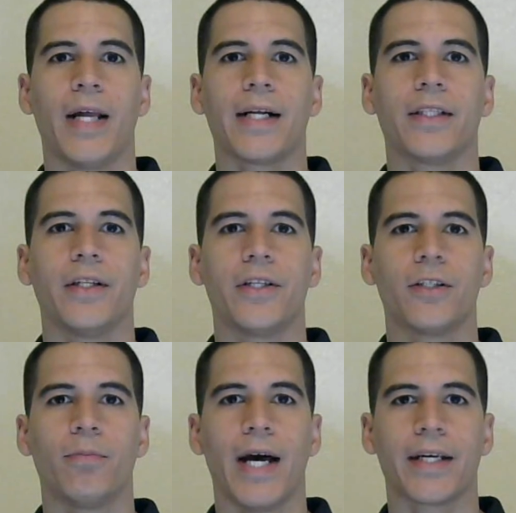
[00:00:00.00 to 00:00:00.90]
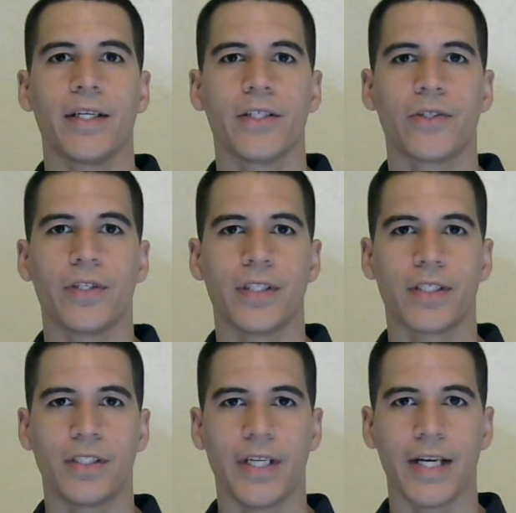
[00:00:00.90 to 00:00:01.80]
Black Literature, Black History.
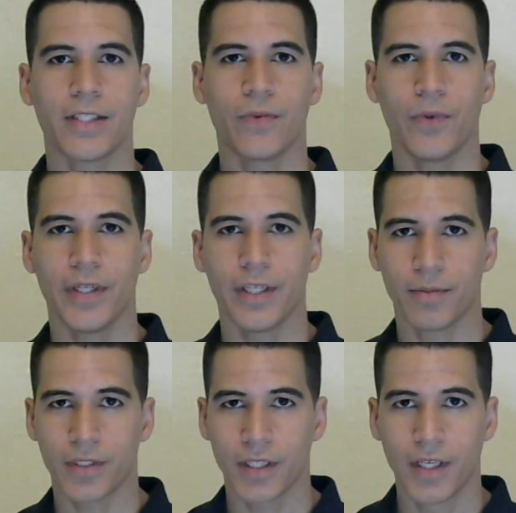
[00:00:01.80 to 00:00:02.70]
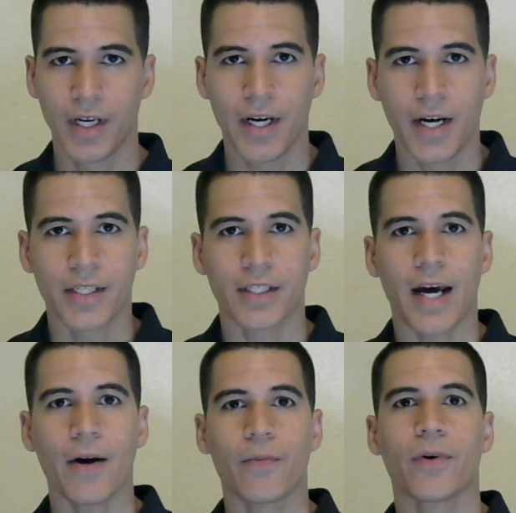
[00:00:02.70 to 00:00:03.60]
This is Jason Williams.
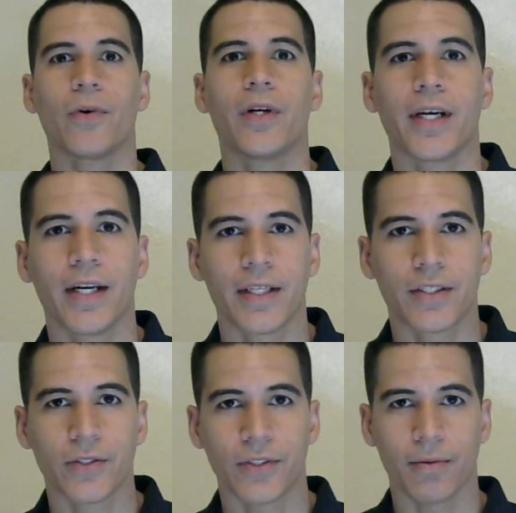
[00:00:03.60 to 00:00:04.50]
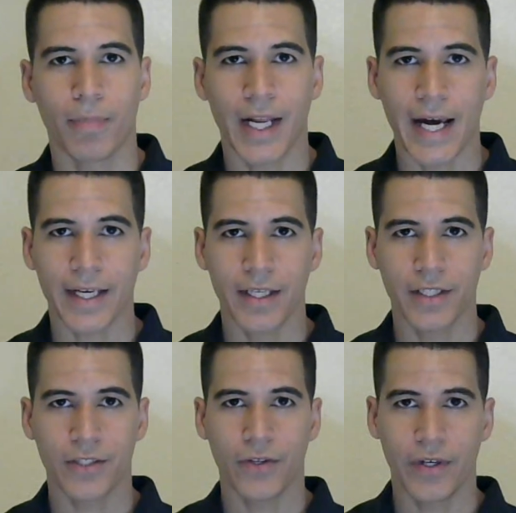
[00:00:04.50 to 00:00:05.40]
Tonight, we're going to get into some Black
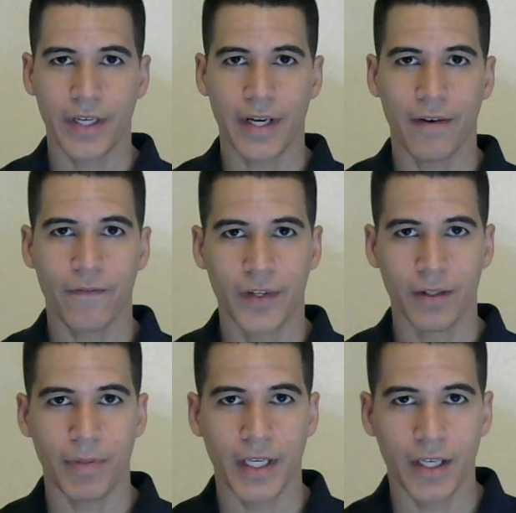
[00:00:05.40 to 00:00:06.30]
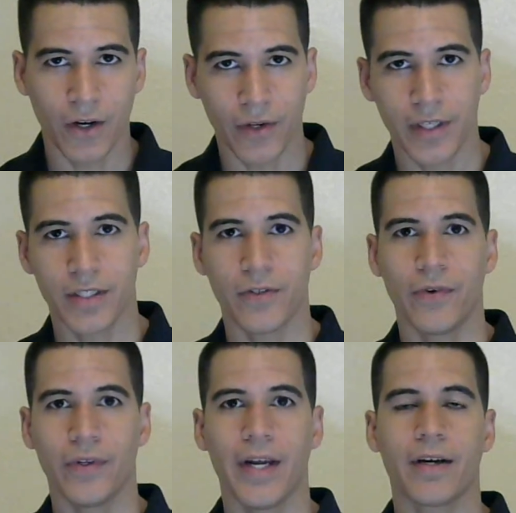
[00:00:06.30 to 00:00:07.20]
history and Filipino history
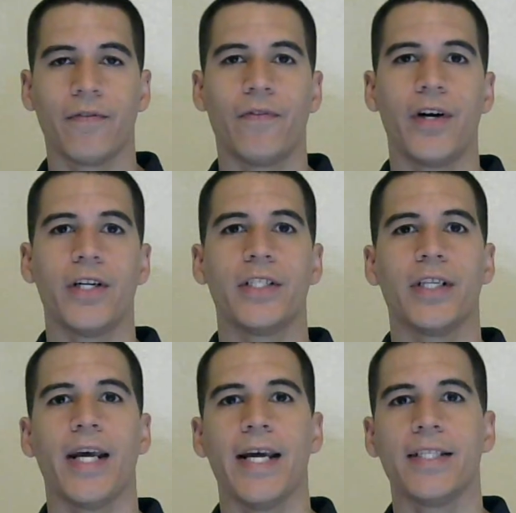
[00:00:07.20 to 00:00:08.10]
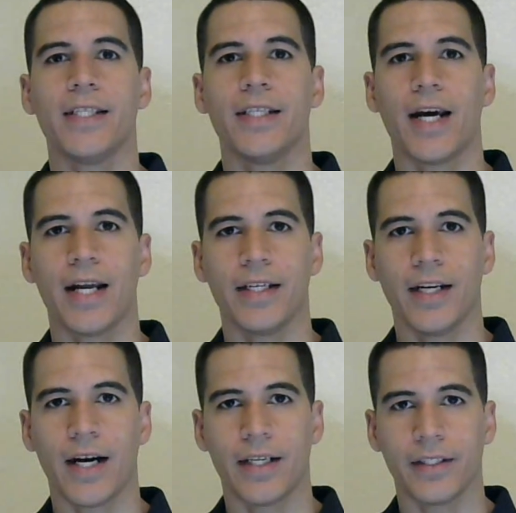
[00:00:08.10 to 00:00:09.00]
where they converge in
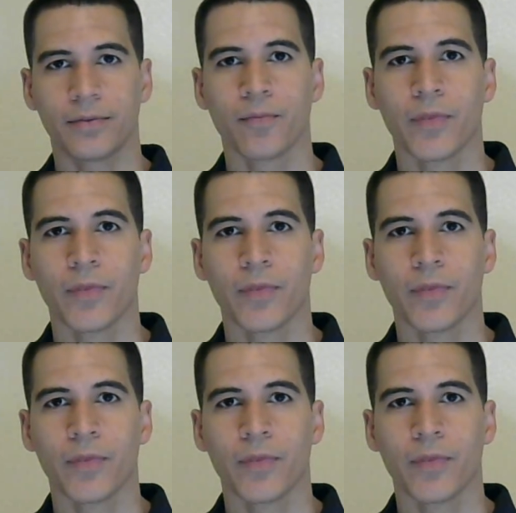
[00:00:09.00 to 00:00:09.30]
1899.